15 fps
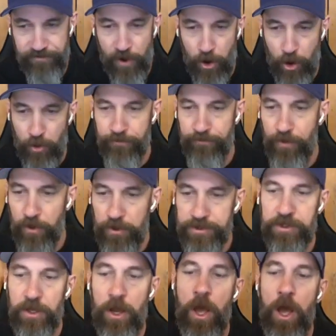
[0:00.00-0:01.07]
FAR
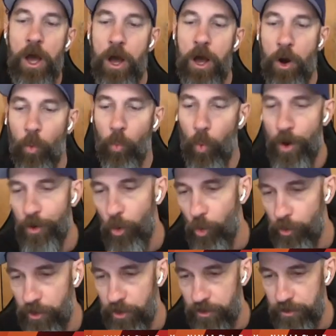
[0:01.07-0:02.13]
first. What
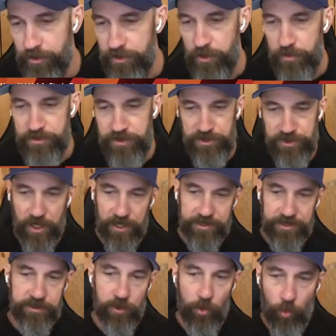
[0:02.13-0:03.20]
order do you
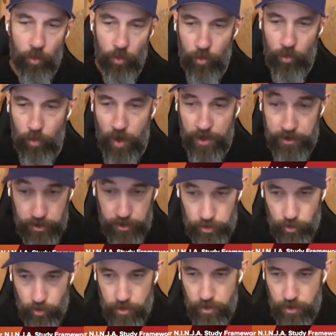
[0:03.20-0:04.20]
suggest I do